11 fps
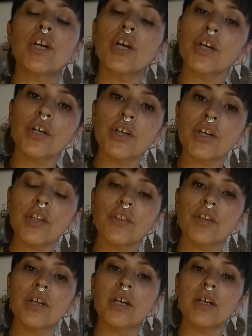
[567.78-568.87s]
Turn
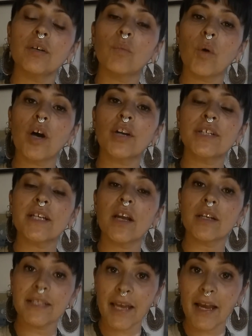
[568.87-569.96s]
the water
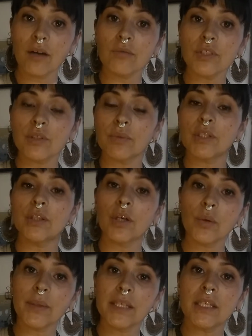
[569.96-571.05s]
down to a
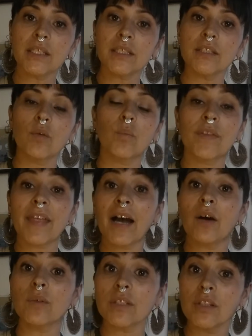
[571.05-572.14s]
low heat
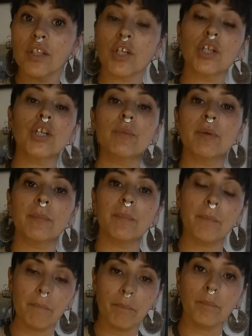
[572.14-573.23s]
without the herb
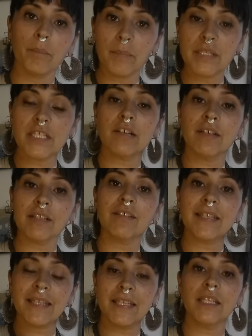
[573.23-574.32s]
material
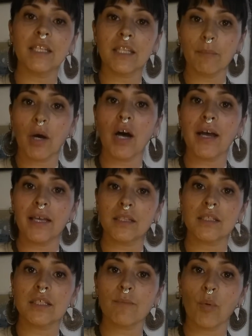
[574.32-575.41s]
in the pot at
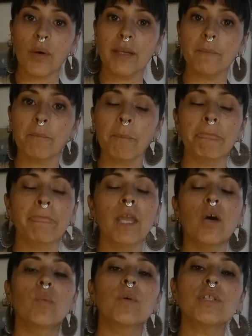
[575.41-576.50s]
this point.
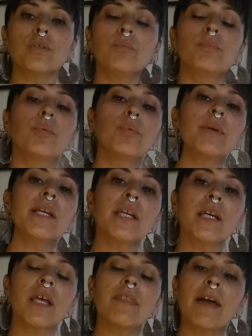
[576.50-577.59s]
Once you
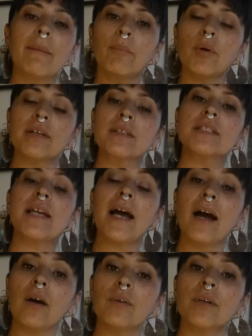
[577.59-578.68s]
bring that boil
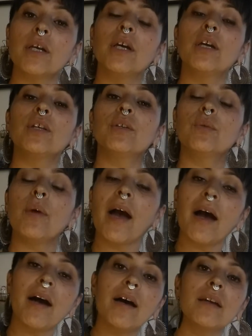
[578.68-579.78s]
down, you
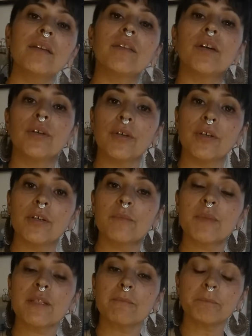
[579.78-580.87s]
add the
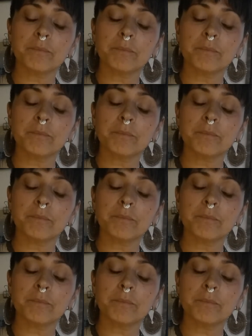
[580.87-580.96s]
herbs